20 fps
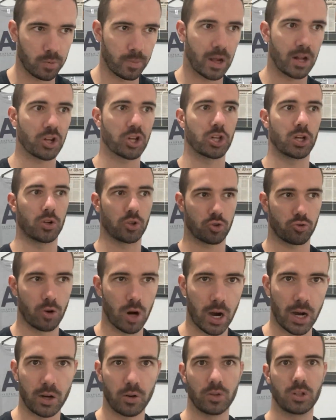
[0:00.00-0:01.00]
much and I was
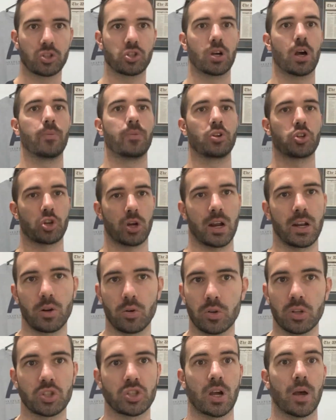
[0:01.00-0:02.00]
riding all the time and training
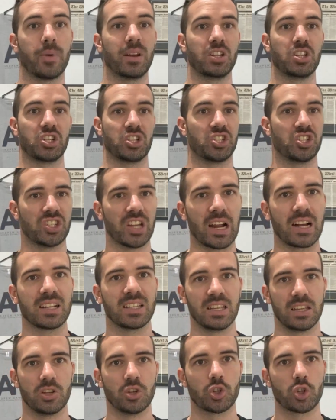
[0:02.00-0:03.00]
all the time and it just sucked
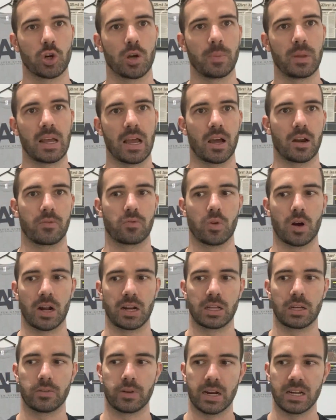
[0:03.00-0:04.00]
the enjoyment out of
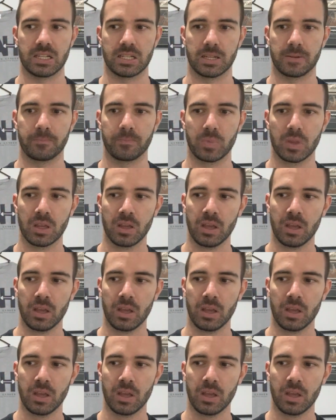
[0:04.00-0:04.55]
riding and racing.